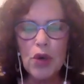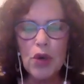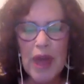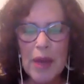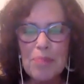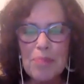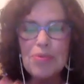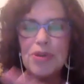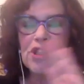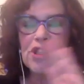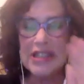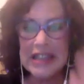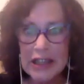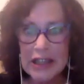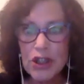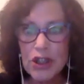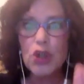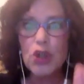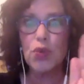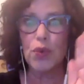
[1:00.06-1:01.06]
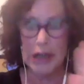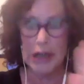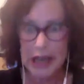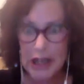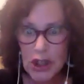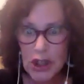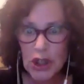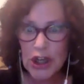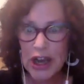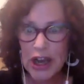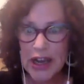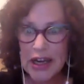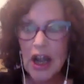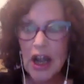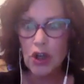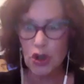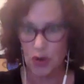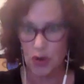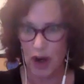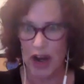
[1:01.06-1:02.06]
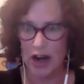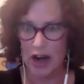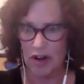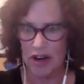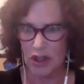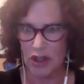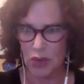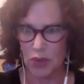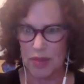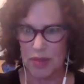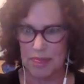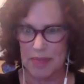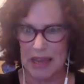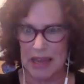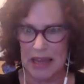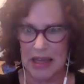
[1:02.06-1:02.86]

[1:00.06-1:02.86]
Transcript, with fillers: then proceeds to initiate a drag race with me.